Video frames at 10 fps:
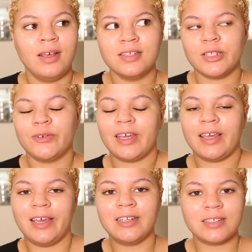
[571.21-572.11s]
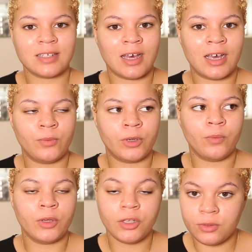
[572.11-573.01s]
So I can't decide what I
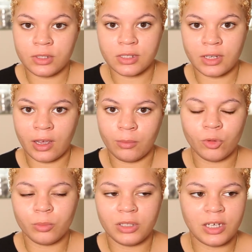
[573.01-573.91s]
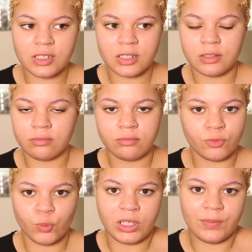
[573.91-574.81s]
want to do this time. Normally I just
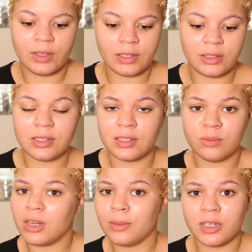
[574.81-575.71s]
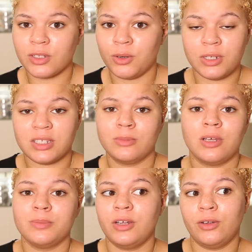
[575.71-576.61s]
will leave it like this. Sometimes I tone it,
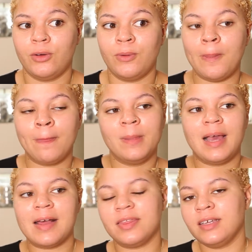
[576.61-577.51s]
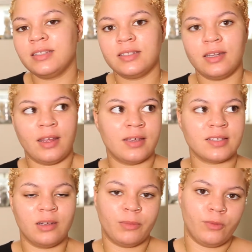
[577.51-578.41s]
sometimes I don't. I think today is
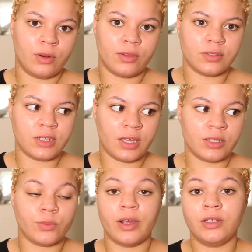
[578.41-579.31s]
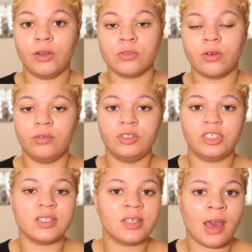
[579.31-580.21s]
going to be one of those days where I don't tone it
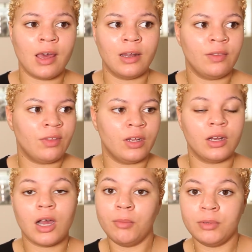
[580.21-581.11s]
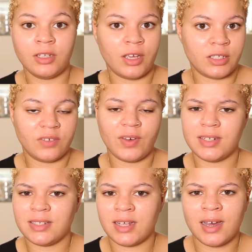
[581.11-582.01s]
just yet, and then in a couple of days, if I
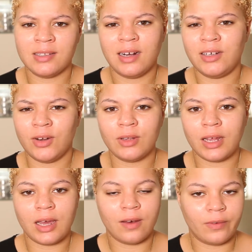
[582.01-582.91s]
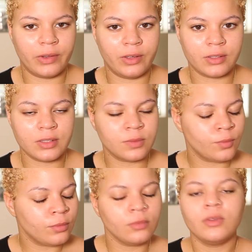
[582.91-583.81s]
decide that I don't like how it looks,
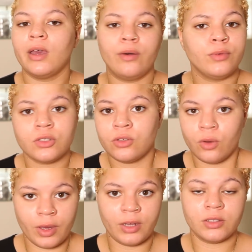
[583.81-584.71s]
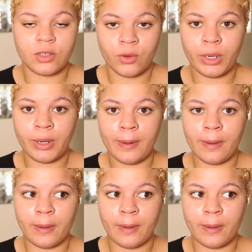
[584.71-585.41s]
I will just go ahead and tone it.